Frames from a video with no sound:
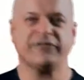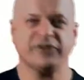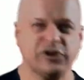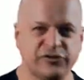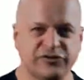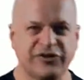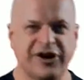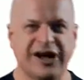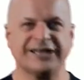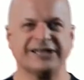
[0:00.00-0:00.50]
you
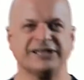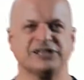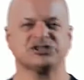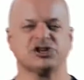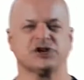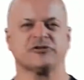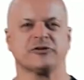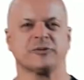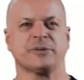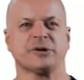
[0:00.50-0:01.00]
find that's
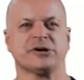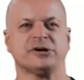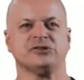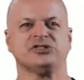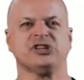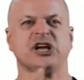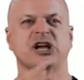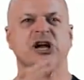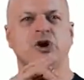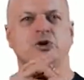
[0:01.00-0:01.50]

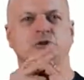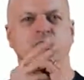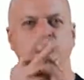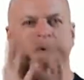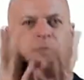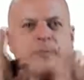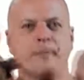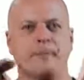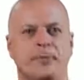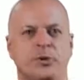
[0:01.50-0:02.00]
overproducing,
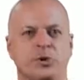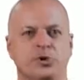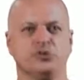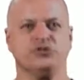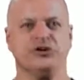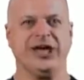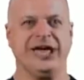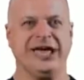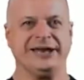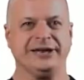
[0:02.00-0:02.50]

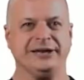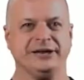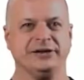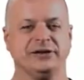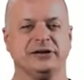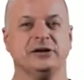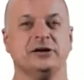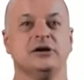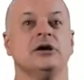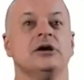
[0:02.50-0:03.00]
remove it.
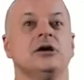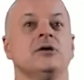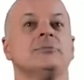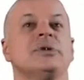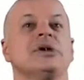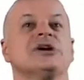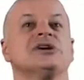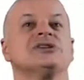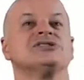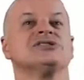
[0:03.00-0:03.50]

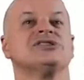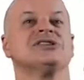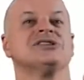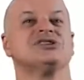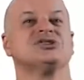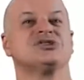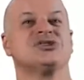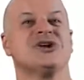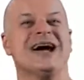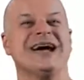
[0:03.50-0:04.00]
Because the
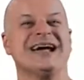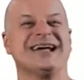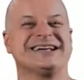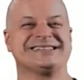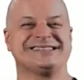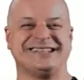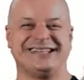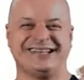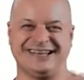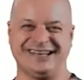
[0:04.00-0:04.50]

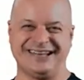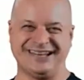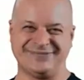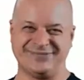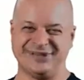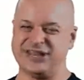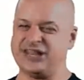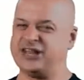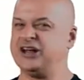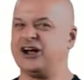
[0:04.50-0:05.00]
drugs that
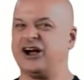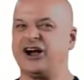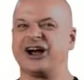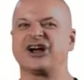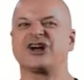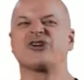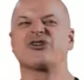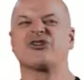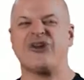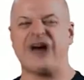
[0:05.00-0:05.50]
inhibit it are
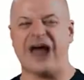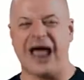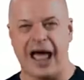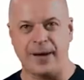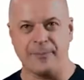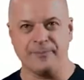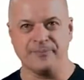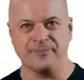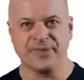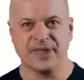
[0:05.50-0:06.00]

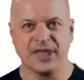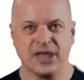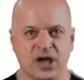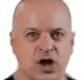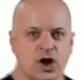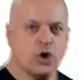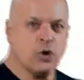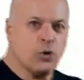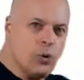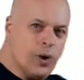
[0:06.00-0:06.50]
crap.
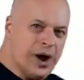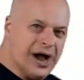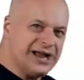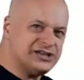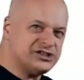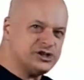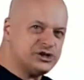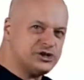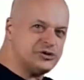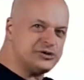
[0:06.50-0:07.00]
Why
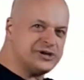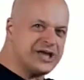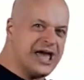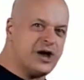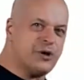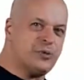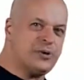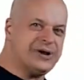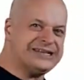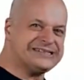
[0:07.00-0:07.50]
do you
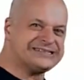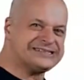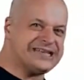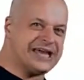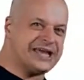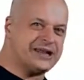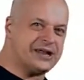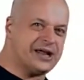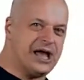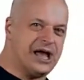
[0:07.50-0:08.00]
get, what is
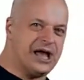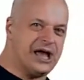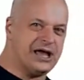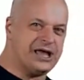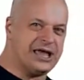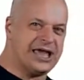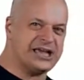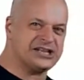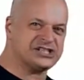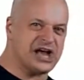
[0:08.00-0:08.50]
that?
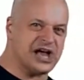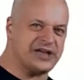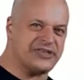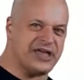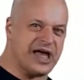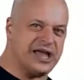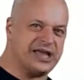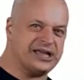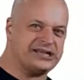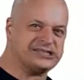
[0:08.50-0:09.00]
Huh? Ishhada,